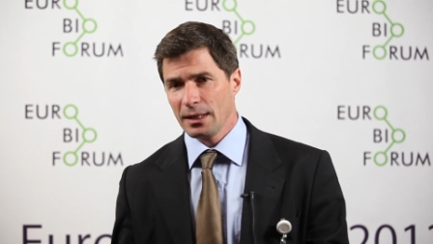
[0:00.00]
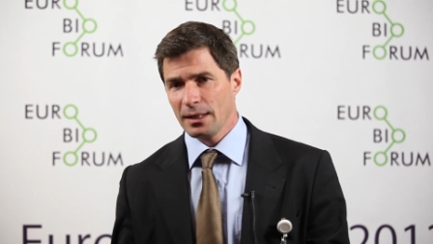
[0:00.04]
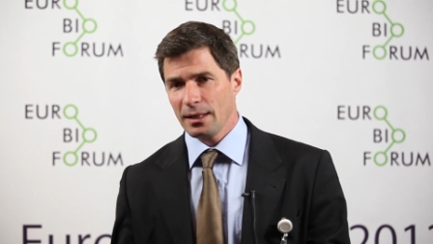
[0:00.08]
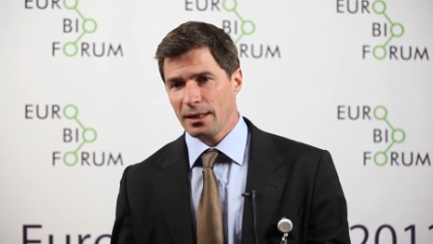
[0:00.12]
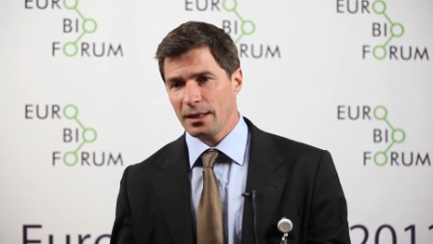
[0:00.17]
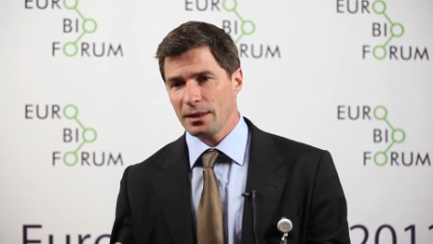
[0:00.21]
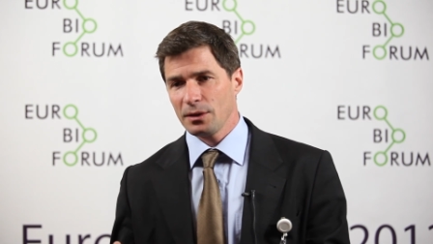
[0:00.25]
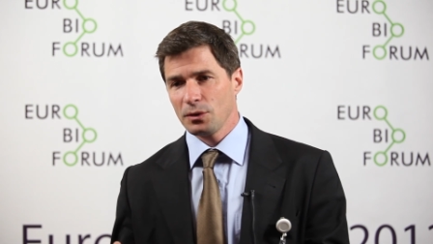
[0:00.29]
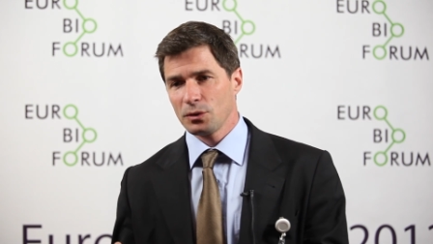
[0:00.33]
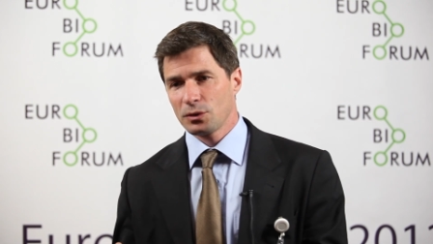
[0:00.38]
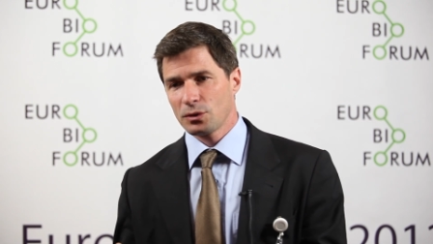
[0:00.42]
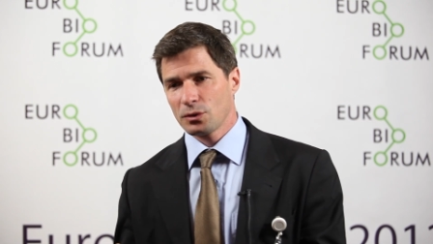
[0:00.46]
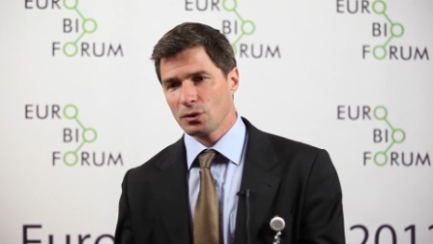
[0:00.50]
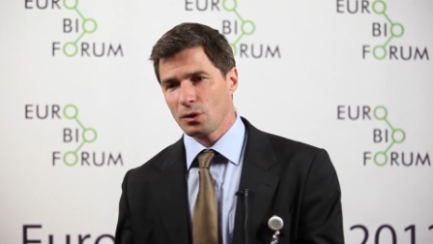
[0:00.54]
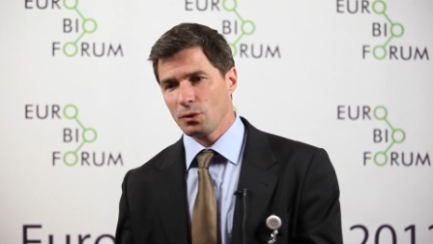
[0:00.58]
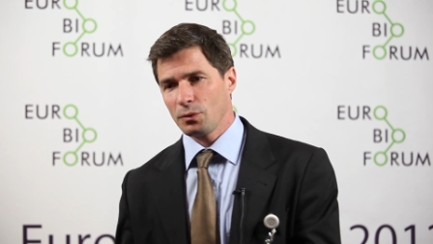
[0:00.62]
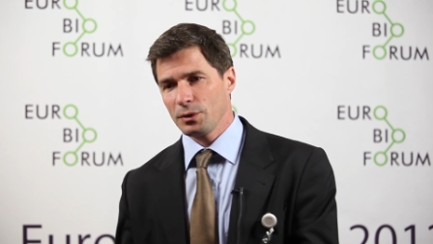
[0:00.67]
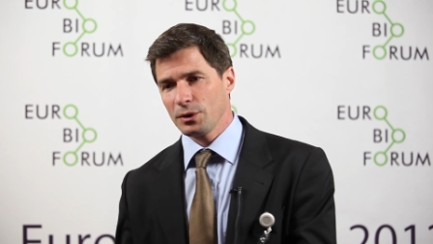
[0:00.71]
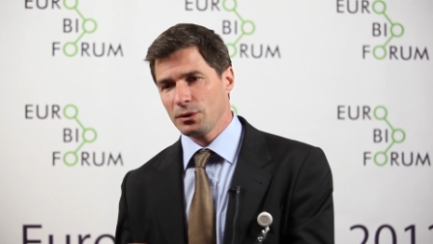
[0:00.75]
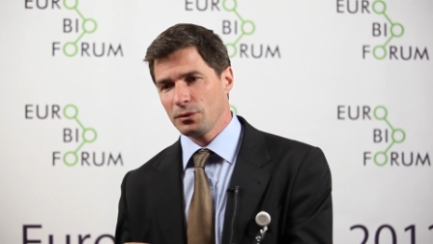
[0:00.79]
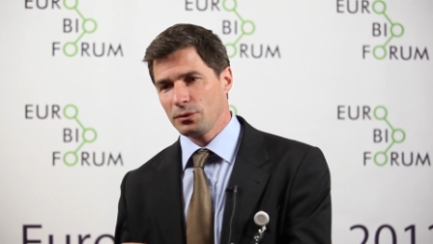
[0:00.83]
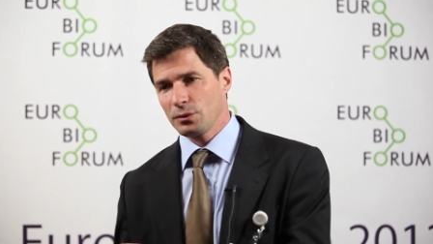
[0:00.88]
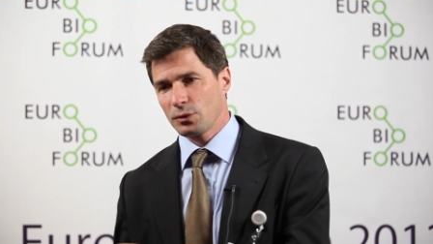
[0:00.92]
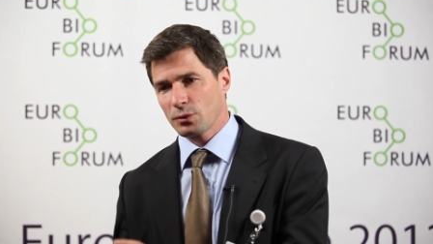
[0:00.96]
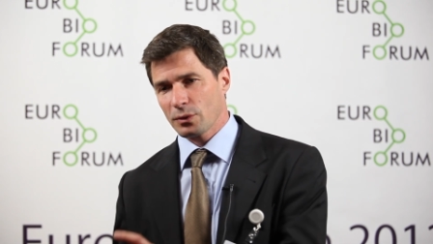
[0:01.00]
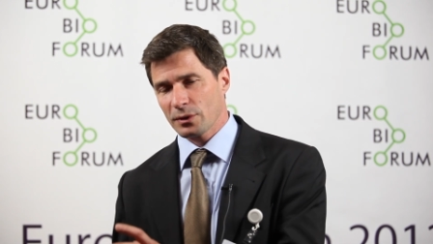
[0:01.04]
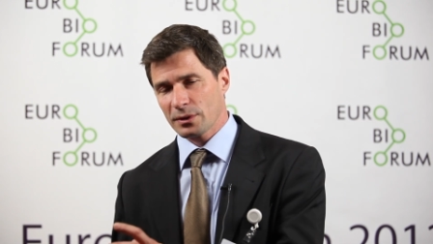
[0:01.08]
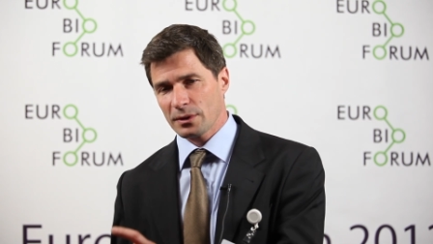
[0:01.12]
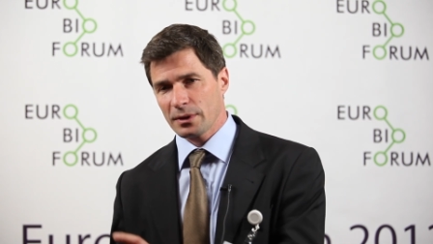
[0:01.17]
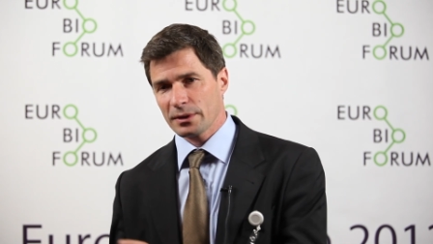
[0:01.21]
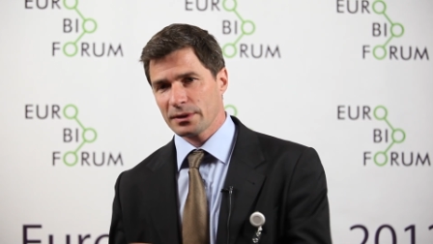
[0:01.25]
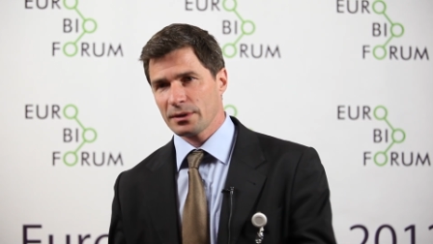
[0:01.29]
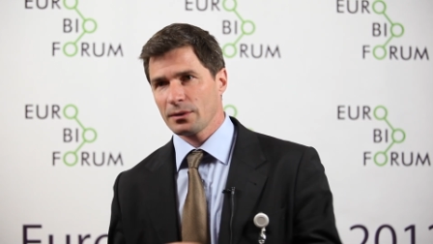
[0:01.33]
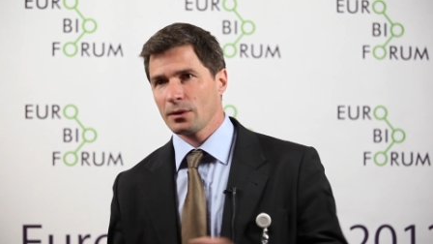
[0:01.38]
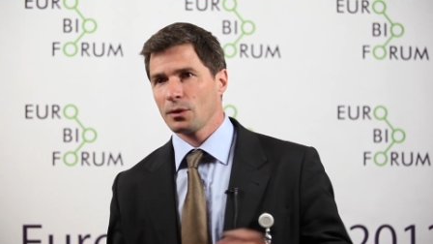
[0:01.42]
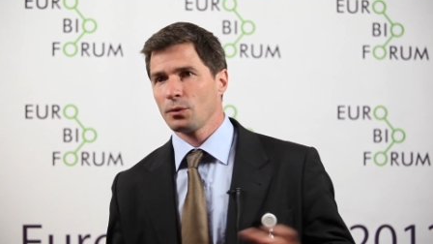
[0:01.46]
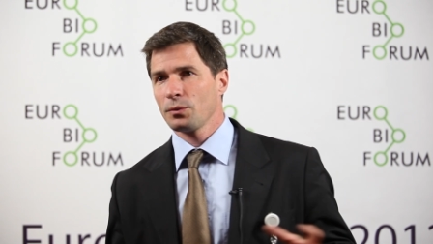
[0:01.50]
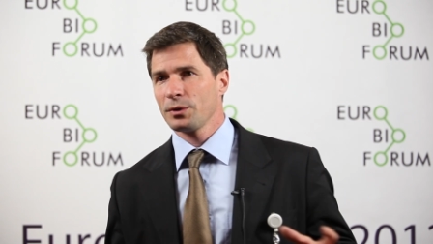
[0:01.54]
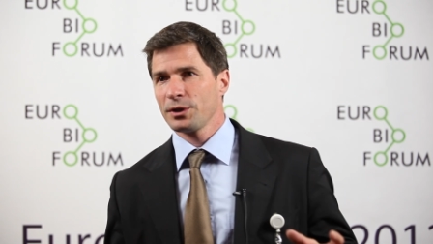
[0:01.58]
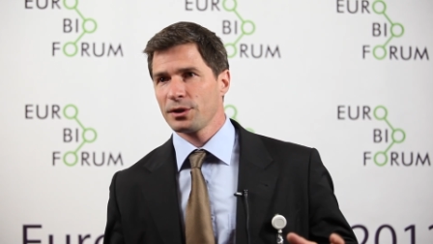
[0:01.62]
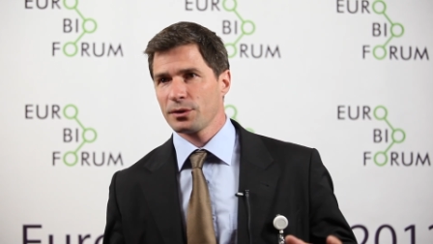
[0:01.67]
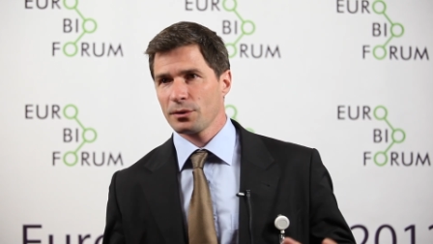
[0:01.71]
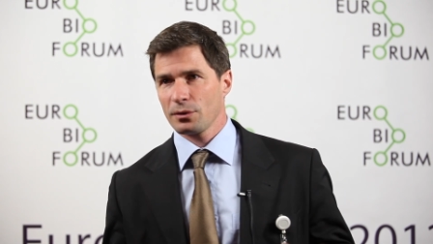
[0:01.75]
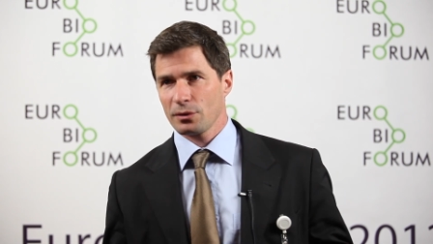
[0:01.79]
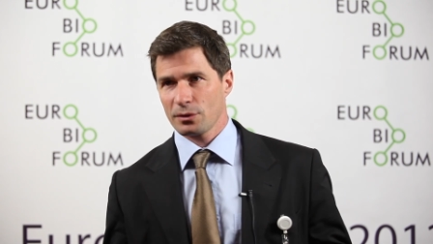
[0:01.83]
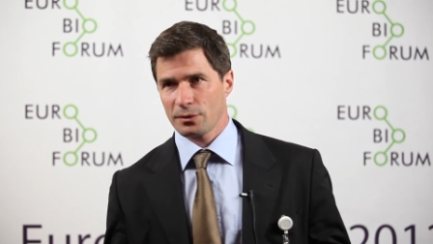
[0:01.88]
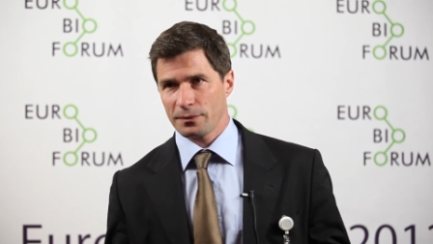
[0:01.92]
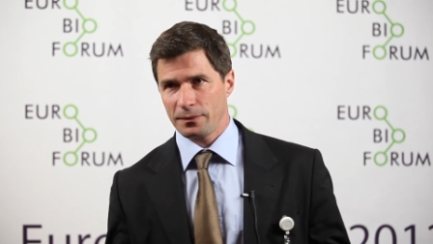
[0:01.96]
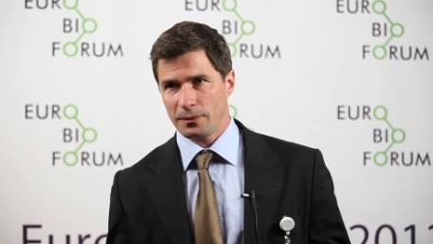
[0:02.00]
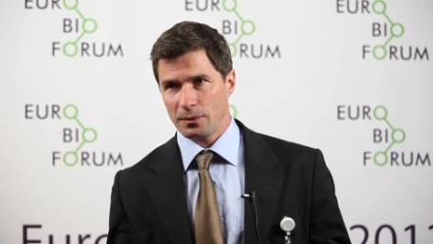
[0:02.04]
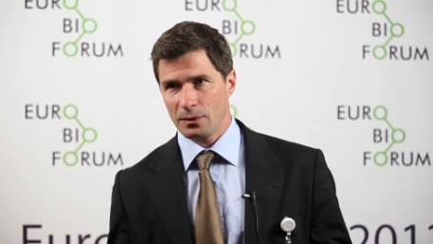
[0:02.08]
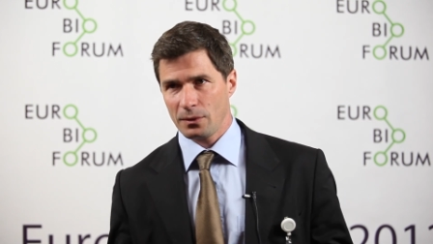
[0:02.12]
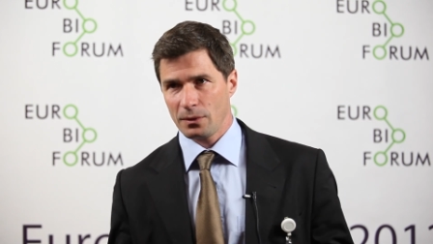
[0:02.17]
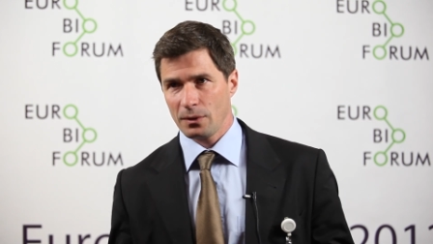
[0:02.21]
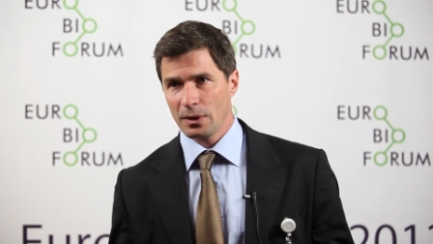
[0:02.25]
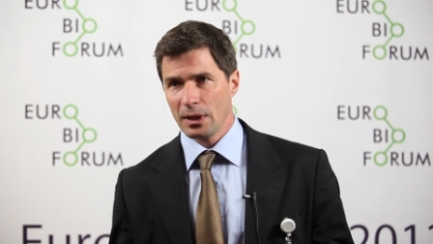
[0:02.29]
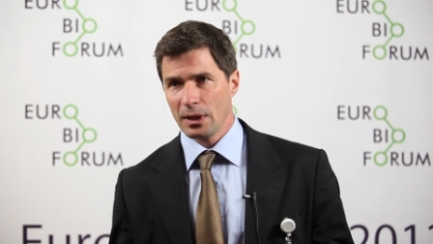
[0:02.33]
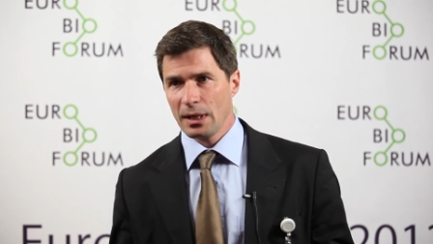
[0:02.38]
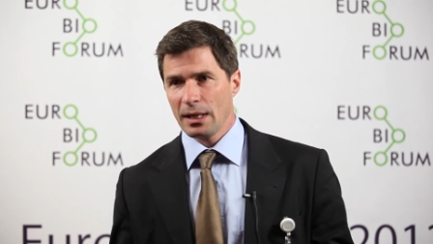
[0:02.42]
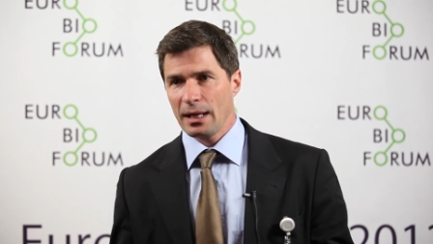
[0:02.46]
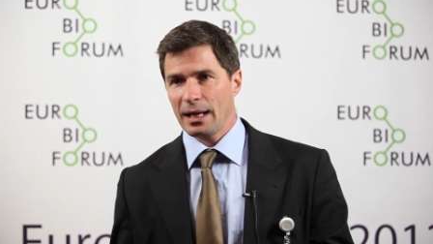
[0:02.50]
And so we do translational research for